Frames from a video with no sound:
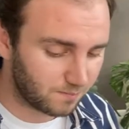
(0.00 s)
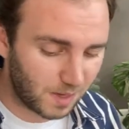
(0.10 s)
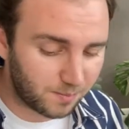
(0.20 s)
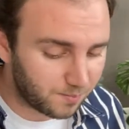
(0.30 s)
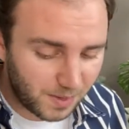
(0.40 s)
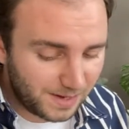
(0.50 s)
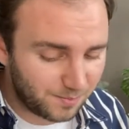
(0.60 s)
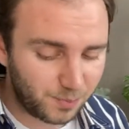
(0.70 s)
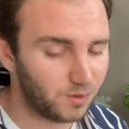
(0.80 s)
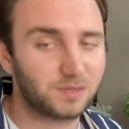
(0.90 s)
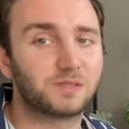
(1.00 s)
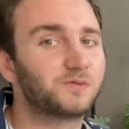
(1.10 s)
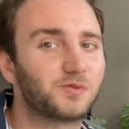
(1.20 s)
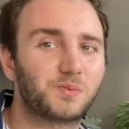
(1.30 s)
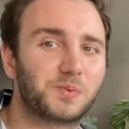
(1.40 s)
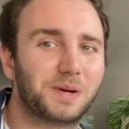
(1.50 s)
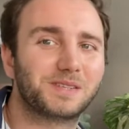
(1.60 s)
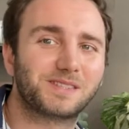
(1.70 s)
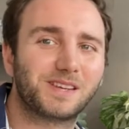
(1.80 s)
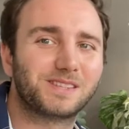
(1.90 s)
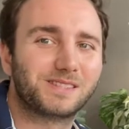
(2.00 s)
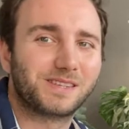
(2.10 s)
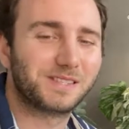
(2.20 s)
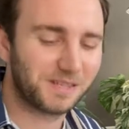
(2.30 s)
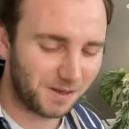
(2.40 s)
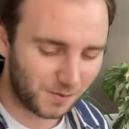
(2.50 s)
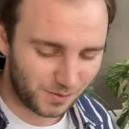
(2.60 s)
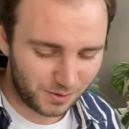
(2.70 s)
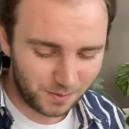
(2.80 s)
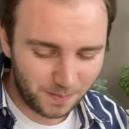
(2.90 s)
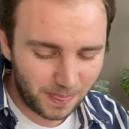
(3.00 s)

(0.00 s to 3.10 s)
a positive surprise, as I said, after all.